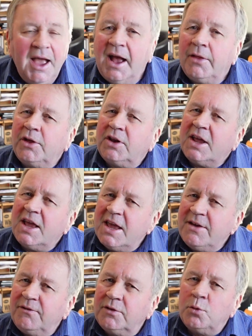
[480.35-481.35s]
and that
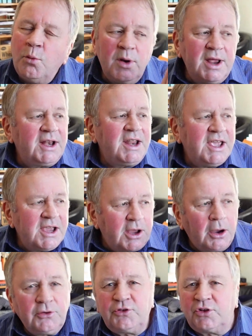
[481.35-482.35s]
even when he
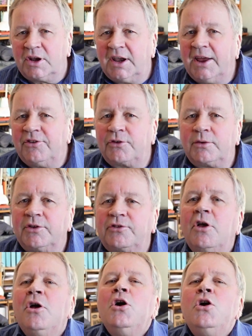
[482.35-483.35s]
goes to
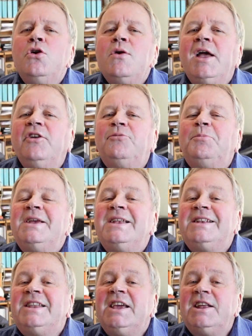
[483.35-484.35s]
Lazarus, who has
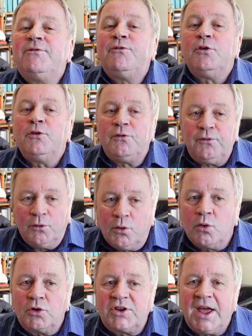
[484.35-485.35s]
been dead for
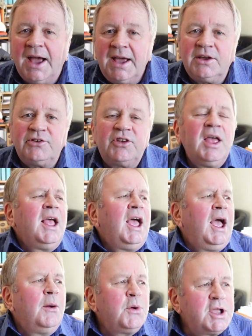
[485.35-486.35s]
four days,
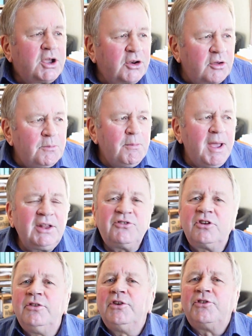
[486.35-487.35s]
and we could
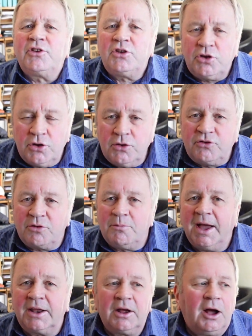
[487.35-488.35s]
imagine there's a huge
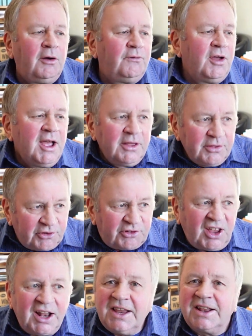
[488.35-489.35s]
amount of the
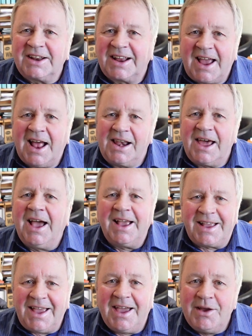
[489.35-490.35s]
cellular
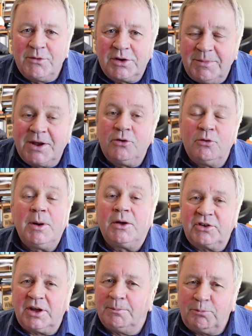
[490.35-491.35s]
calcae would have been
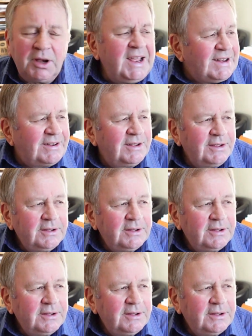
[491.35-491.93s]
almost complete